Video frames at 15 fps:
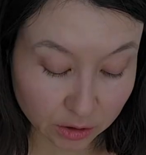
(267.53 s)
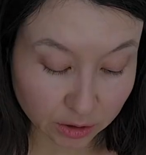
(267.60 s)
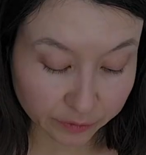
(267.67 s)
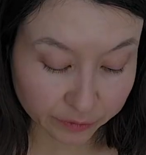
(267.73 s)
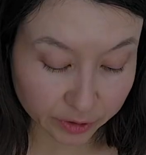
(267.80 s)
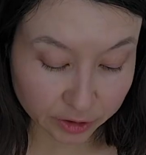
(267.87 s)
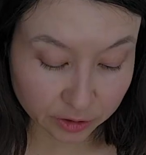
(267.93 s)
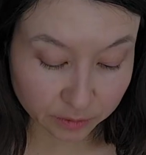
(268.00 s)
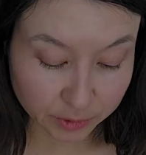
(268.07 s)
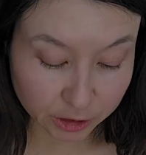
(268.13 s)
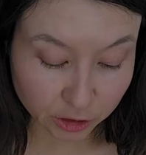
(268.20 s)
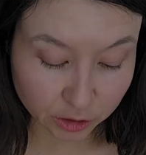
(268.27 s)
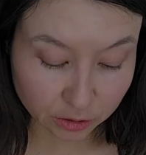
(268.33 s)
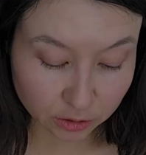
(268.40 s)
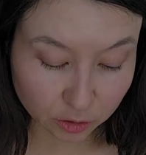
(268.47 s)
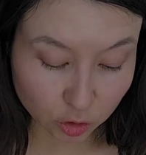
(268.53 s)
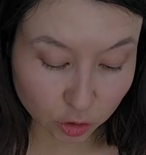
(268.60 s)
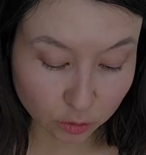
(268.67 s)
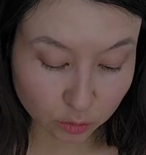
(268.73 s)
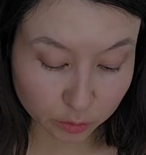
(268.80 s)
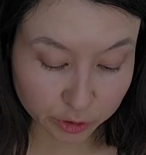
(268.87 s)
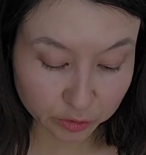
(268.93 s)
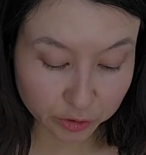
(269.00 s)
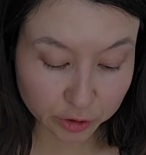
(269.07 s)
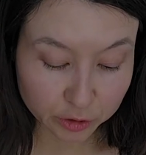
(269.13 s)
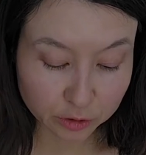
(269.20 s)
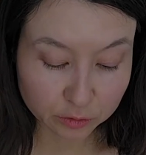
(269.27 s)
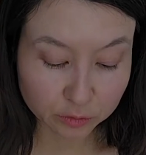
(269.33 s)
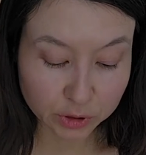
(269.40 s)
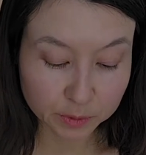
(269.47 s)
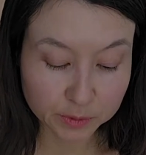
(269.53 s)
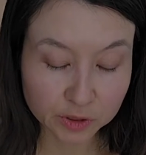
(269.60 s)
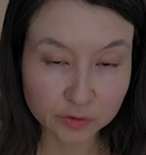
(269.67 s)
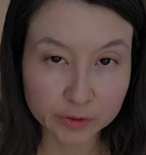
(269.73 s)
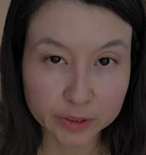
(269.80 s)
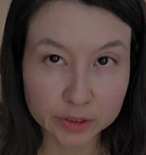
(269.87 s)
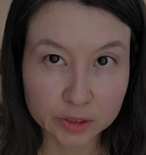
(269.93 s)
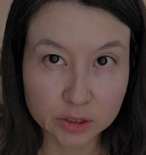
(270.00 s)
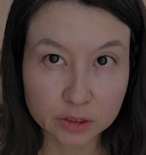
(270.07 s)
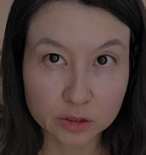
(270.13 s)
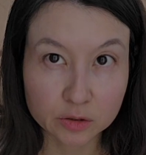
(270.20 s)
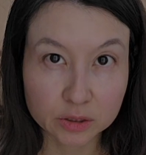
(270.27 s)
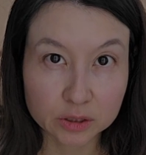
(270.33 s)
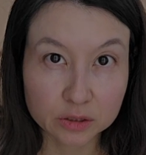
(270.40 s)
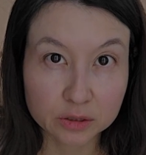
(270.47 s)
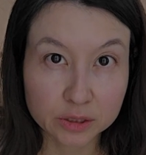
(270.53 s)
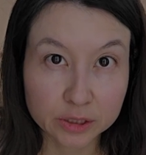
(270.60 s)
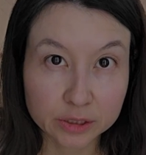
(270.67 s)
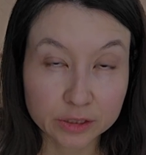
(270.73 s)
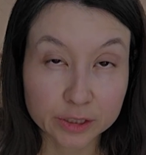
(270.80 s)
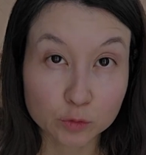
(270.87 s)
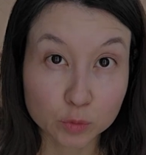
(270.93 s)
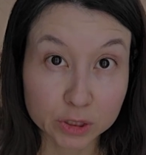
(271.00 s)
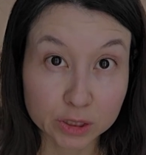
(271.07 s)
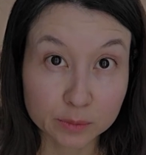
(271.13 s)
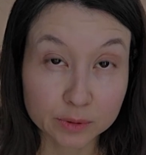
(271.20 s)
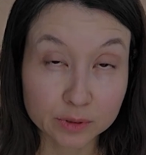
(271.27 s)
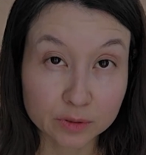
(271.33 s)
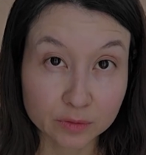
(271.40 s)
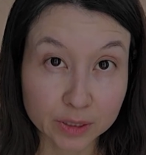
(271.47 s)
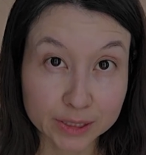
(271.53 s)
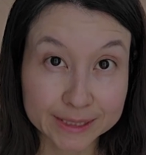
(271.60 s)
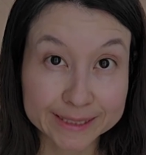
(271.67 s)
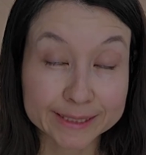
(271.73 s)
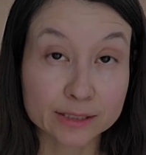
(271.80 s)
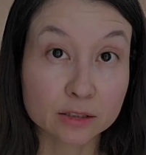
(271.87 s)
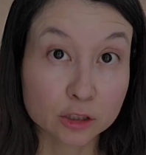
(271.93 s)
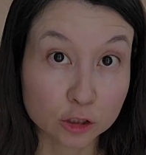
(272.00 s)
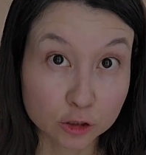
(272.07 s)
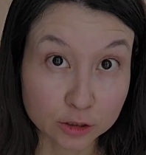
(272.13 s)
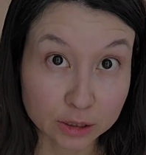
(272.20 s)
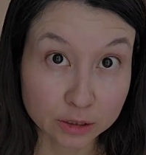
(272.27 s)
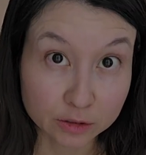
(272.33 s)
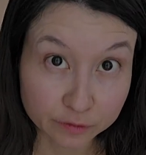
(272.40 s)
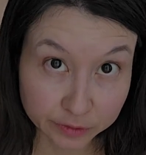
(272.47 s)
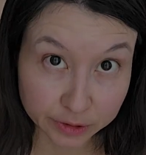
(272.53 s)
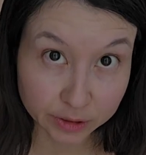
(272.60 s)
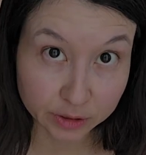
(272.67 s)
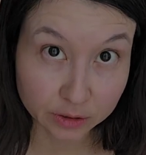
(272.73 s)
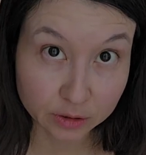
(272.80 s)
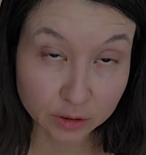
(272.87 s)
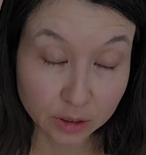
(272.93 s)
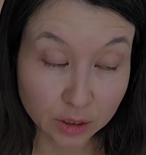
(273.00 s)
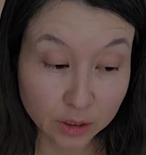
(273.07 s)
forgot to mention, so when you get your rabies vaccine, you need to get a rabies vaccine certificate.